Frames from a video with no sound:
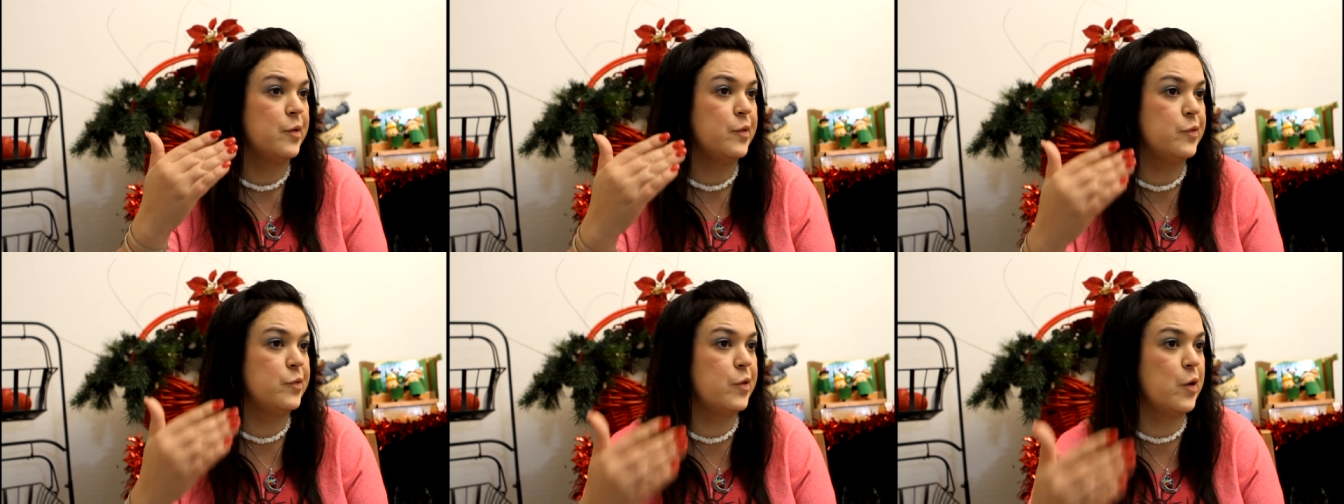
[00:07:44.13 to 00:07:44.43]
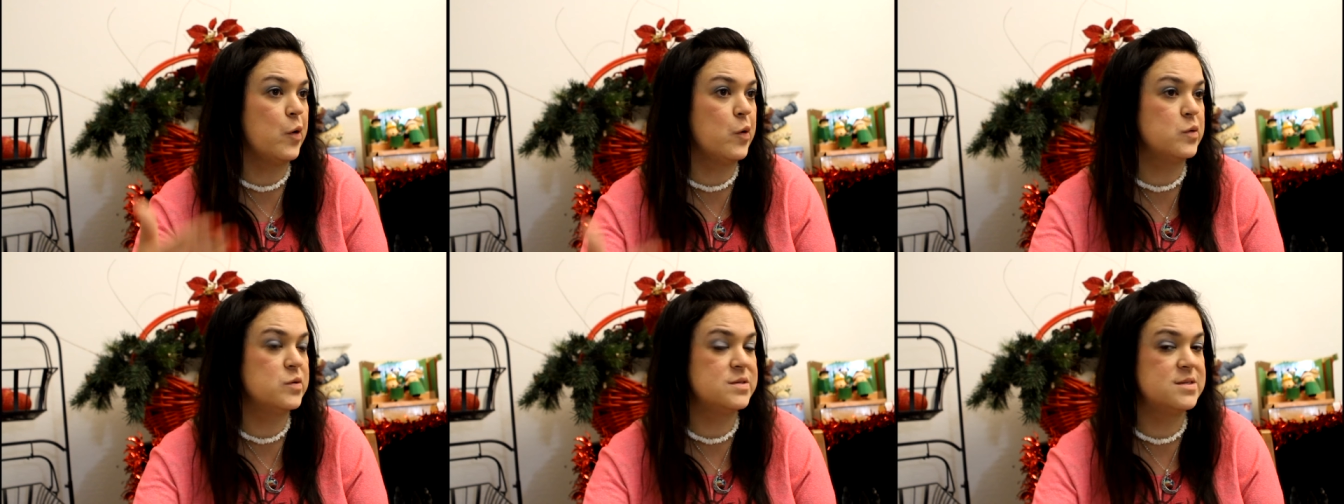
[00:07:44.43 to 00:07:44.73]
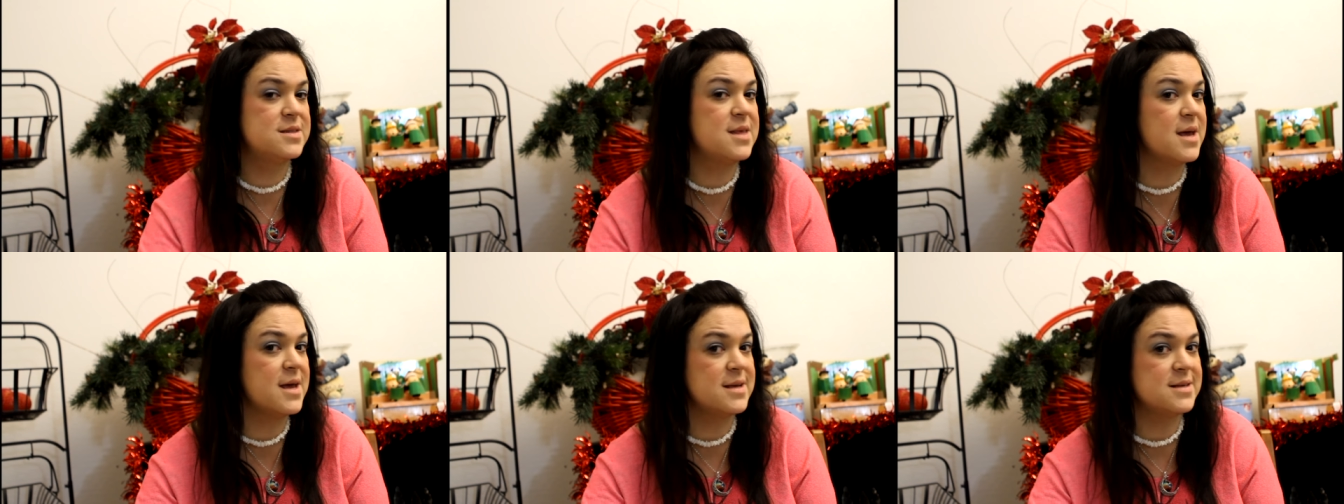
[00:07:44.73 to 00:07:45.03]

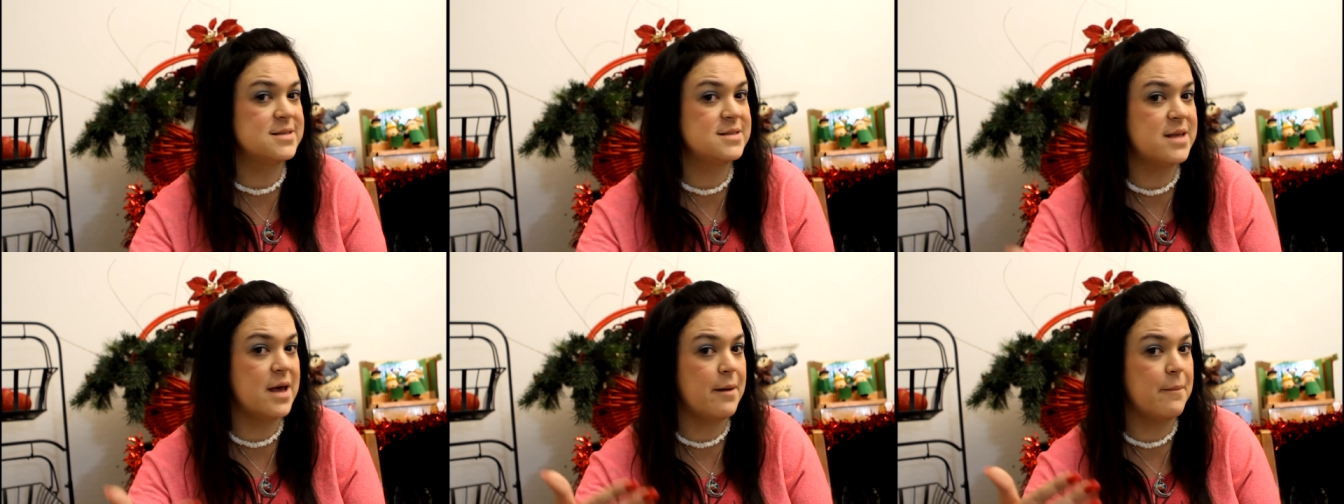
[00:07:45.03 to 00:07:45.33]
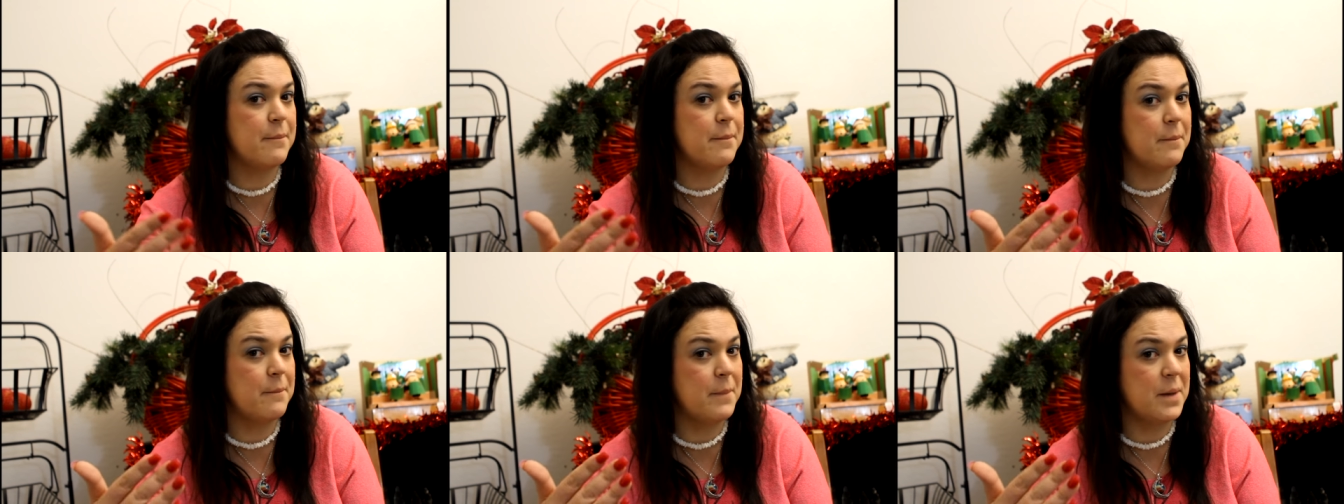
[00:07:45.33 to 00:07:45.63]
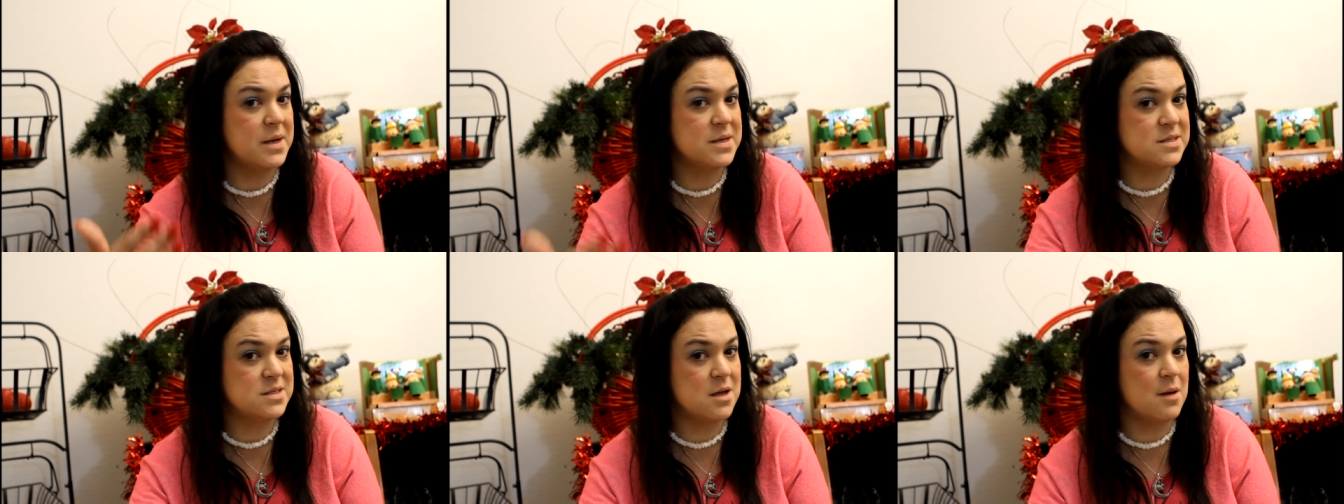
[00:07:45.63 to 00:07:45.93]
those things that
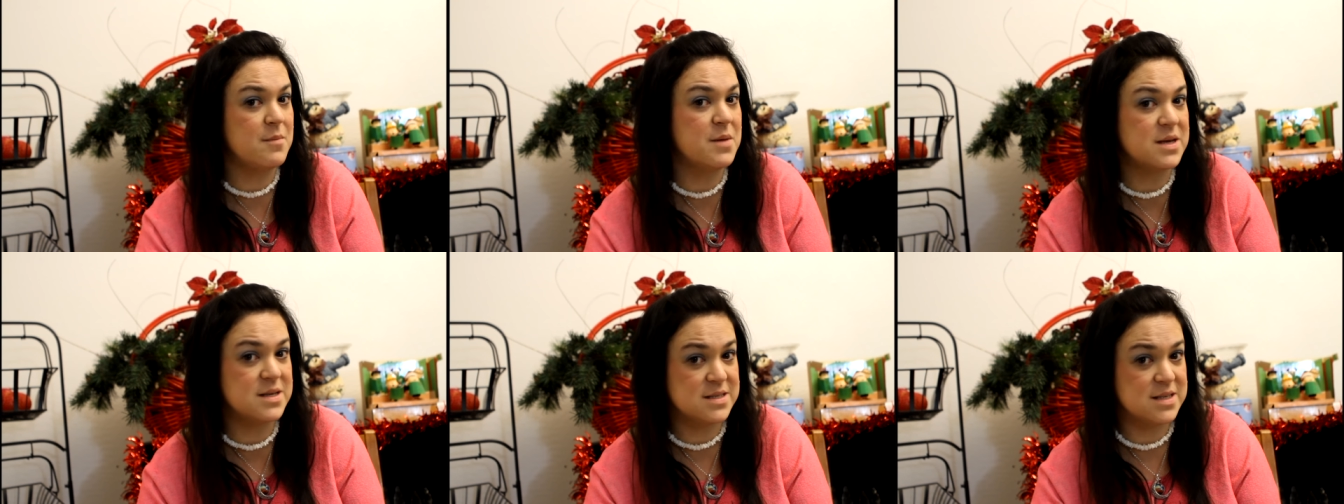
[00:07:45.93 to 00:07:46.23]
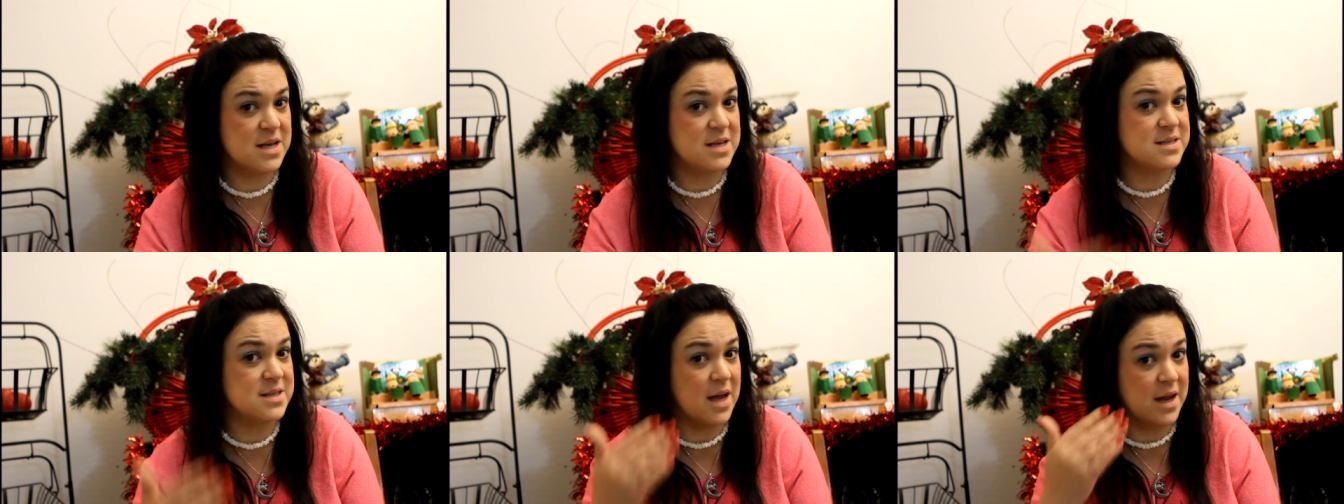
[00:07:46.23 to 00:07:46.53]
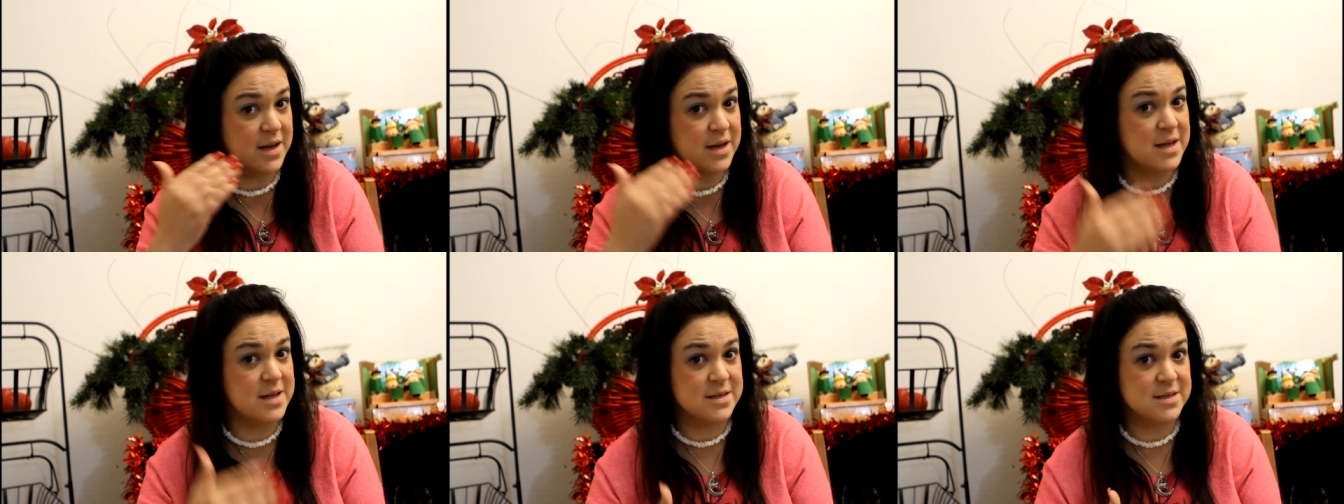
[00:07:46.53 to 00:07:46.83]
my stomach says
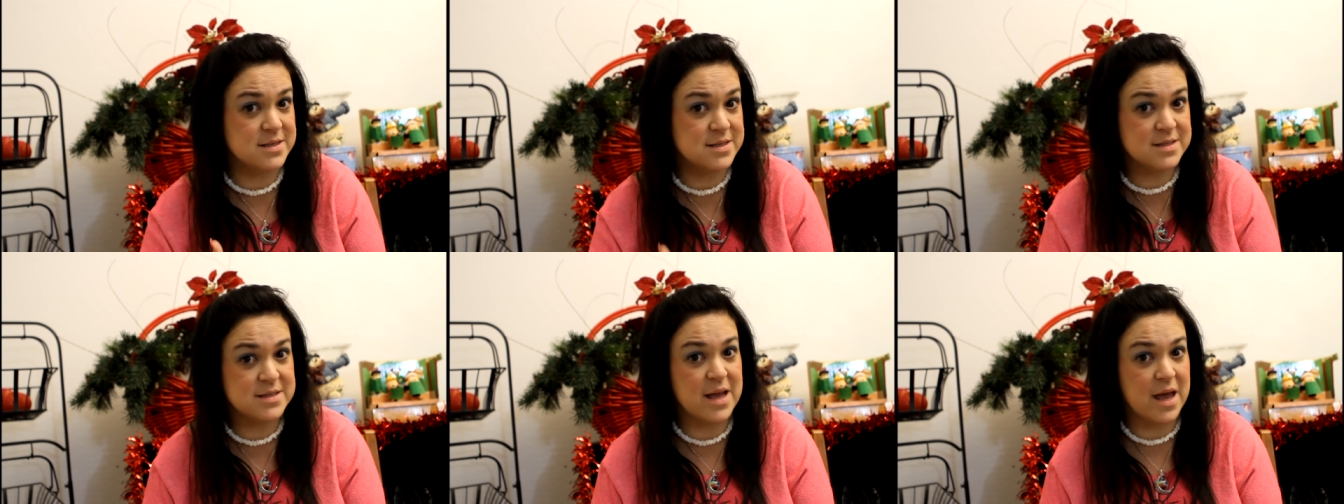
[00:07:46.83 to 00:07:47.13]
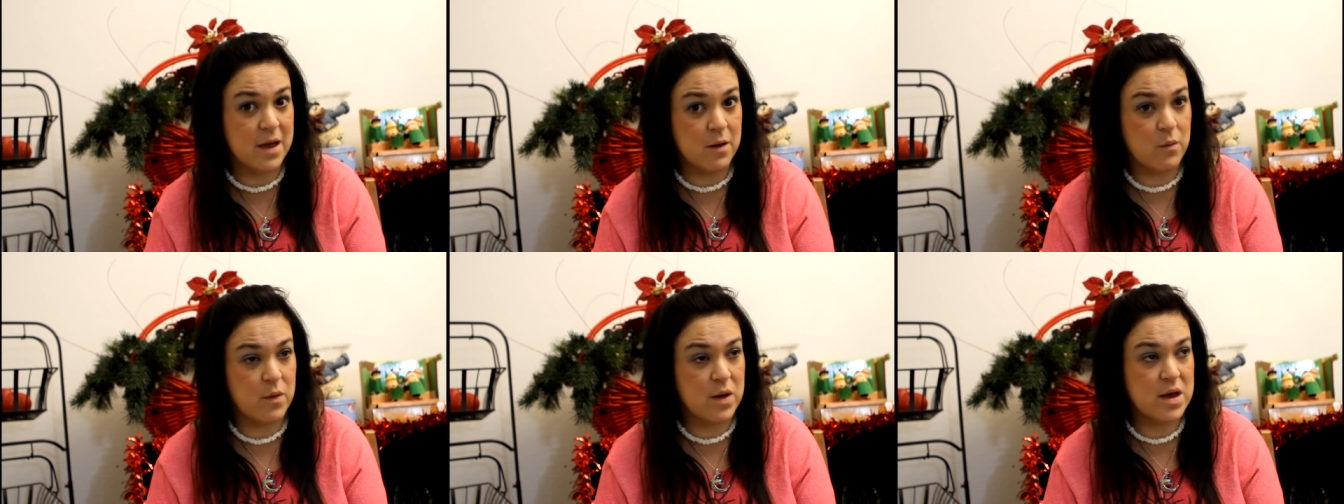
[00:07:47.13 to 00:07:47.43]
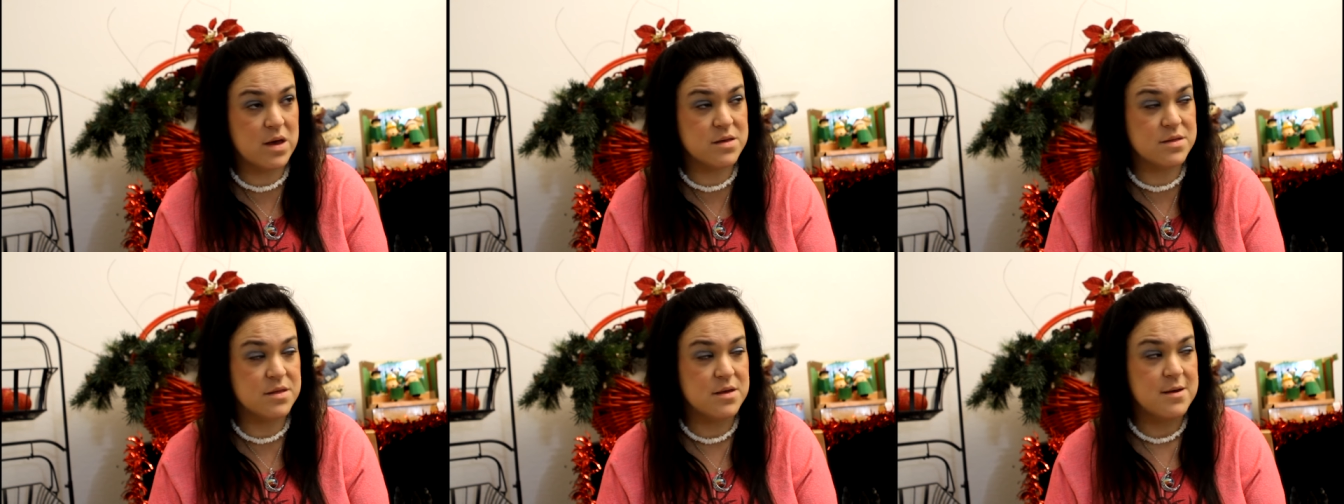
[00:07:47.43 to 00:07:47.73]
I need to stay
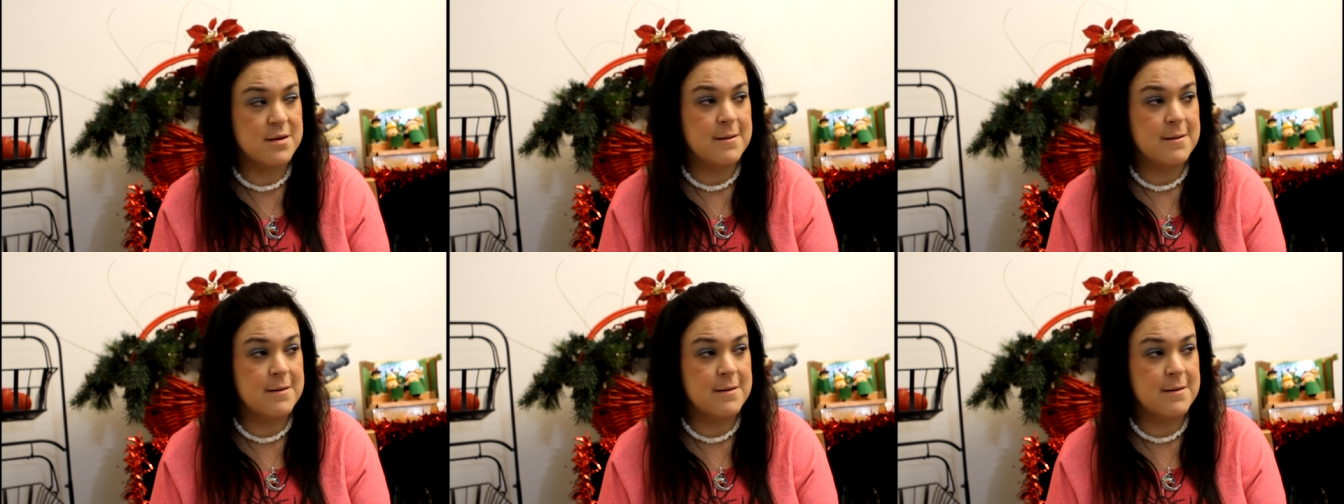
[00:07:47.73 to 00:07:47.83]
with.